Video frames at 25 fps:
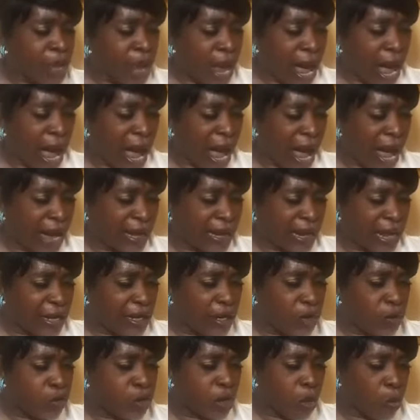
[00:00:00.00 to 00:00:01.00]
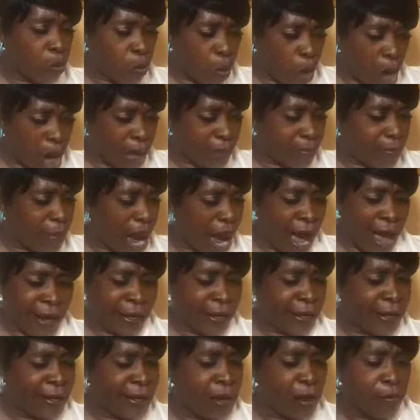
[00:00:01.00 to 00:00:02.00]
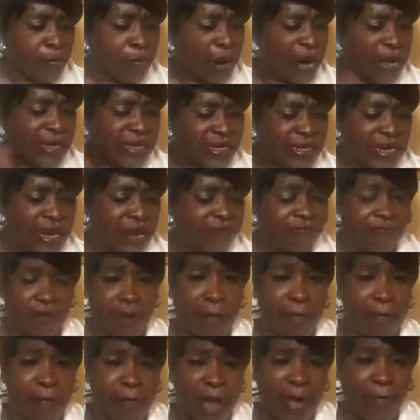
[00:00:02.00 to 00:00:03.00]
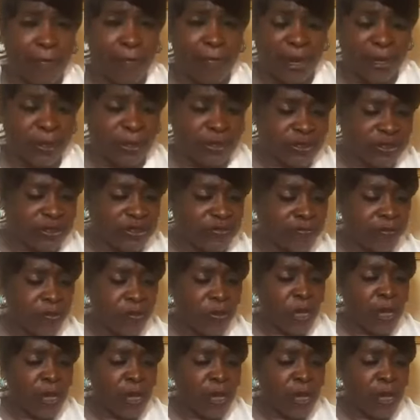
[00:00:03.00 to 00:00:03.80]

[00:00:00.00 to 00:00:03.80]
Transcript: Hallelujah. One body, but different members.